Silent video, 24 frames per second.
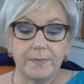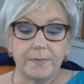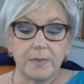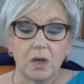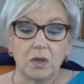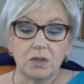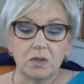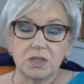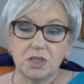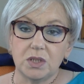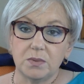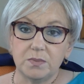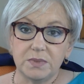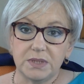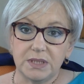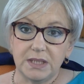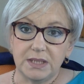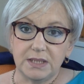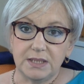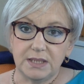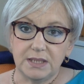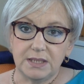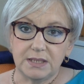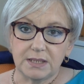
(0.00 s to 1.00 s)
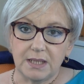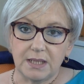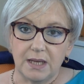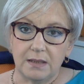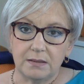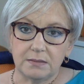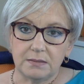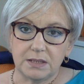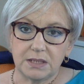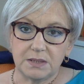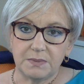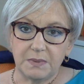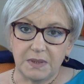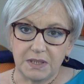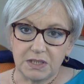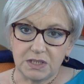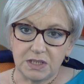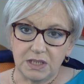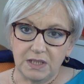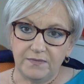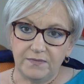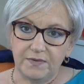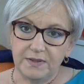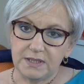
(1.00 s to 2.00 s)
on some CT scans,
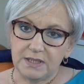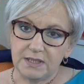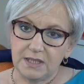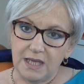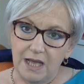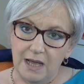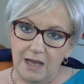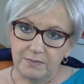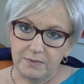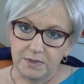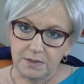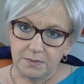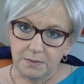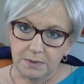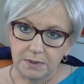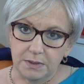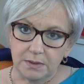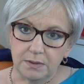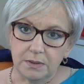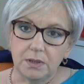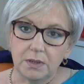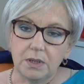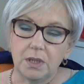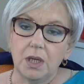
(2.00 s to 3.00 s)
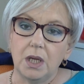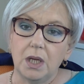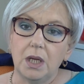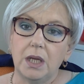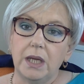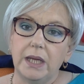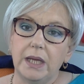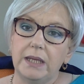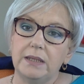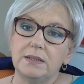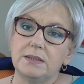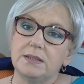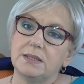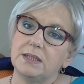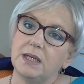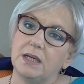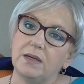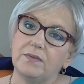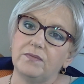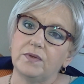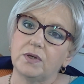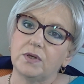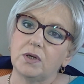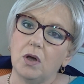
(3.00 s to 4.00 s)
especially if it's the abdomen, instead
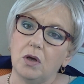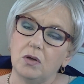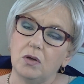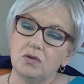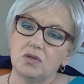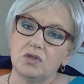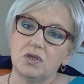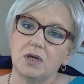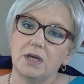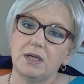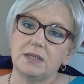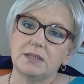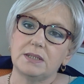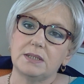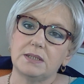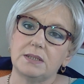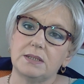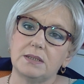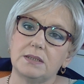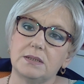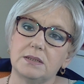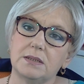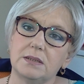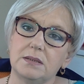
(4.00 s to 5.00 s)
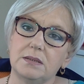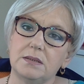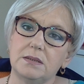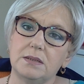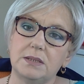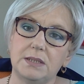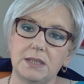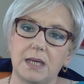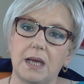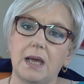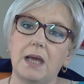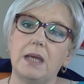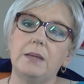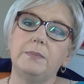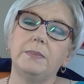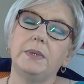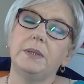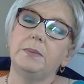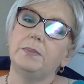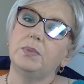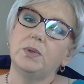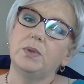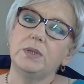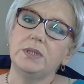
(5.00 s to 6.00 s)
of the contrast dye
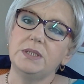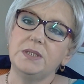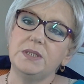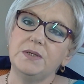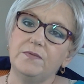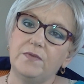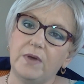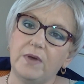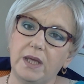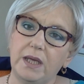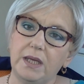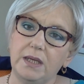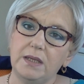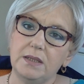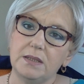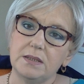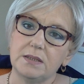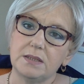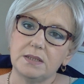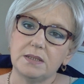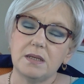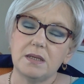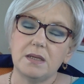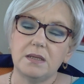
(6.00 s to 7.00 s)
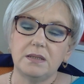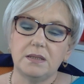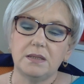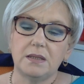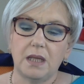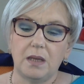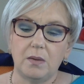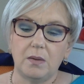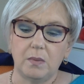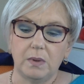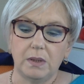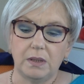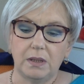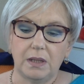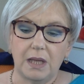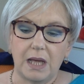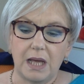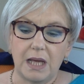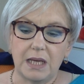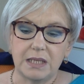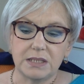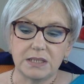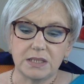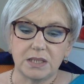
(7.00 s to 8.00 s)
being put into your veins, they will
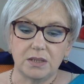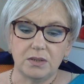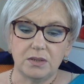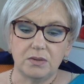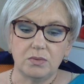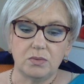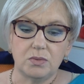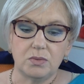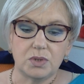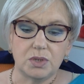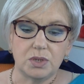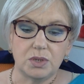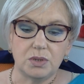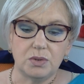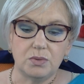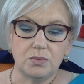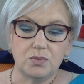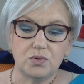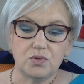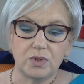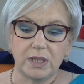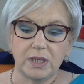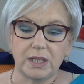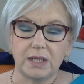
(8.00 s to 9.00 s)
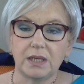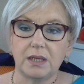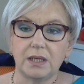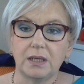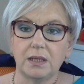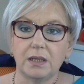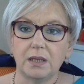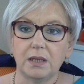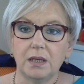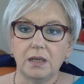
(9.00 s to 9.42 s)
ask you to drink